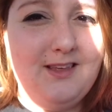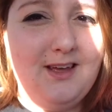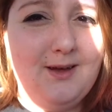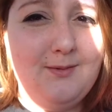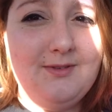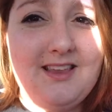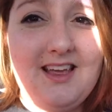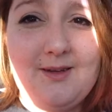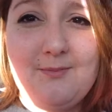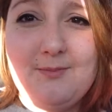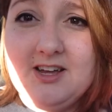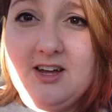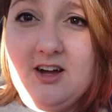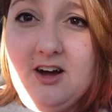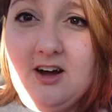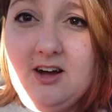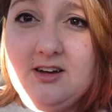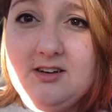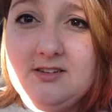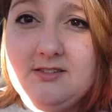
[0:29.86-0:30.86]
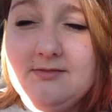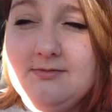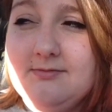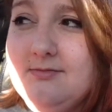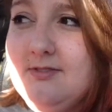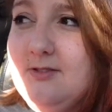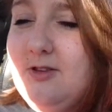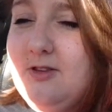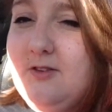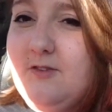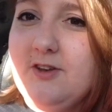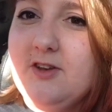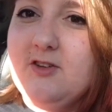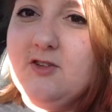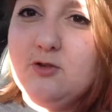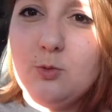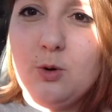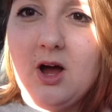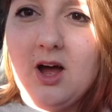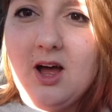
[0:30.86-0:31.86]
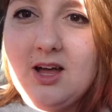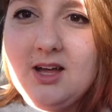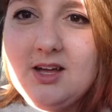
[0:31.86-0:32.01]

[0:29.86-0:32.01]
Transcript: I'm sat in my car, just finished work.